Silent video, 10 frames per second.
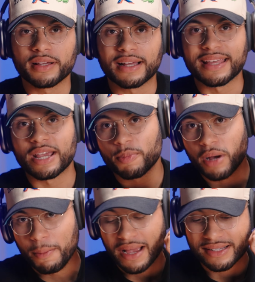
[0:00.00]
got the
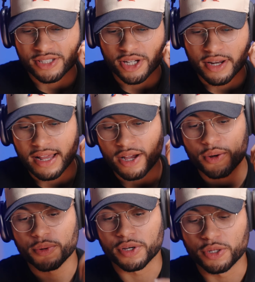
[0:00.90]
AirPod Maxes on
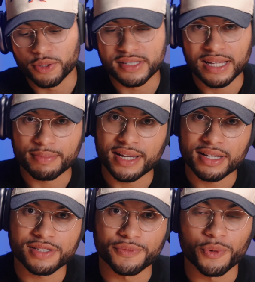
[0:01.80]
now. Gonna do the same
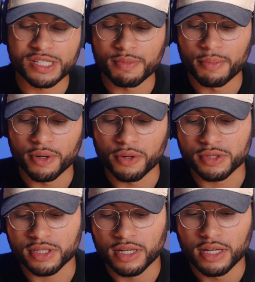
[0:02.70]
test, Voice Memos.